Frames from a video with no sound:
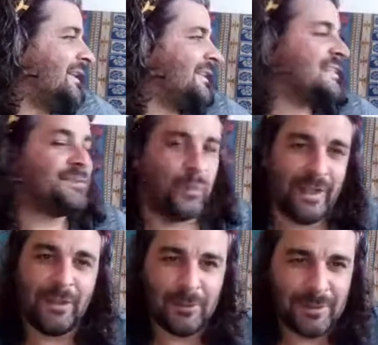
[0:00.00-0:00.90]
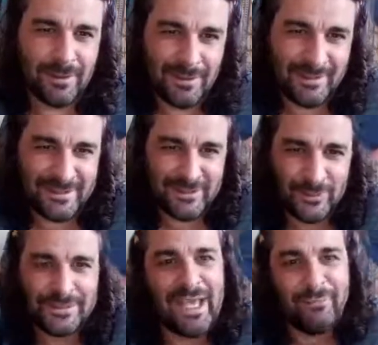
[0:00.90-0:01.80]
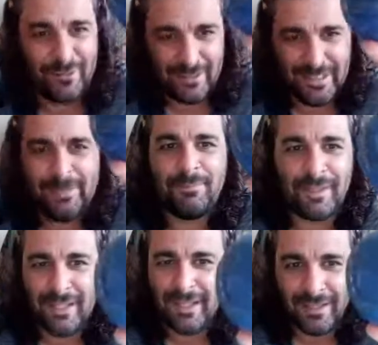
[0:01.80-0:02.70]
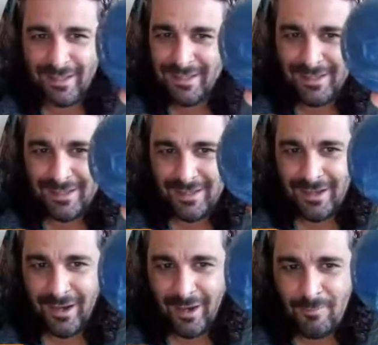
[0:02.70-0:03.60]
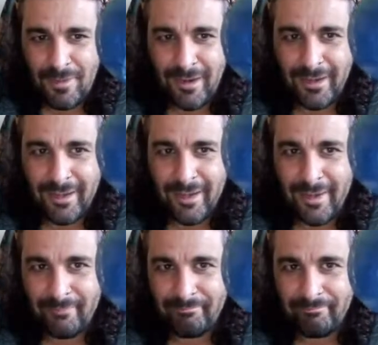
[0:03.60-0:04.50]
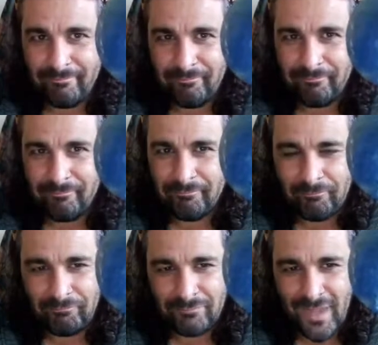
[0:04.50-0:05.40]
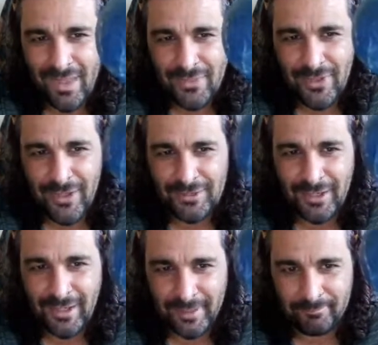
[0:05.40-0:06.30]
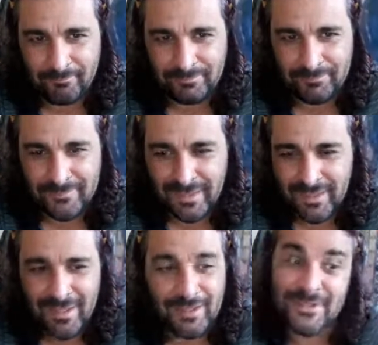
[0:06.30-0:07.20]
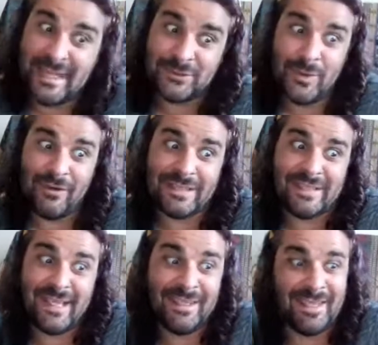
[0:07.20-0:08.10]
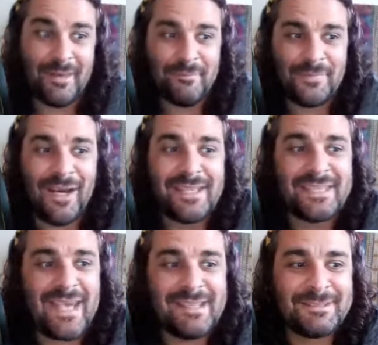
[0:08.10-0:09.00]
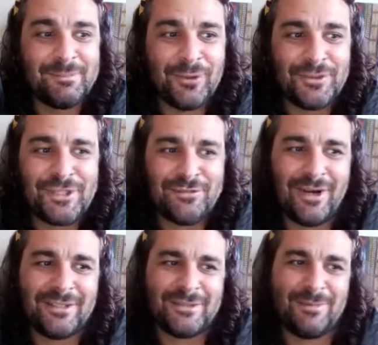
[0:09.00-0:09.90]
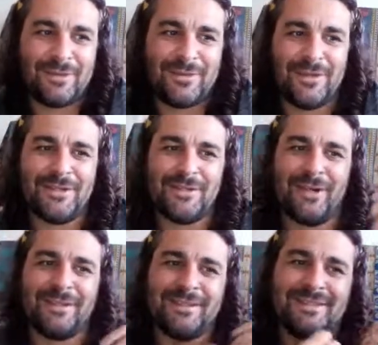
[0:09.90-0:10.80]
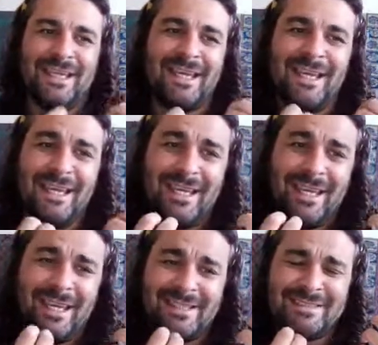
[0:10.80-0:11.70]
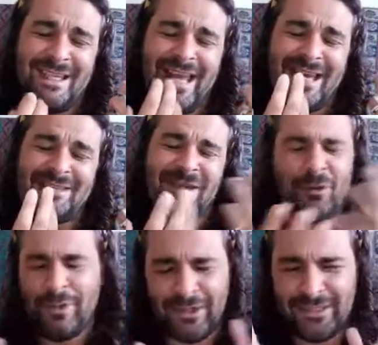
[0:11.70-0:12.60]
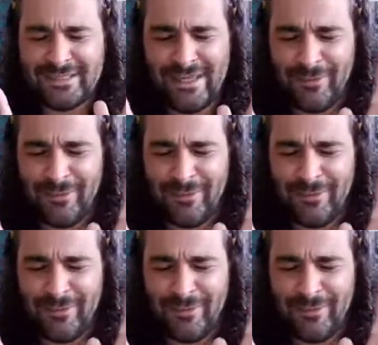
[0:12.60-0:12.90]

this will this will definitely be on my um, third eye because that's where I take it. I take the mortuite to my third eye because it's the land. I'm not going to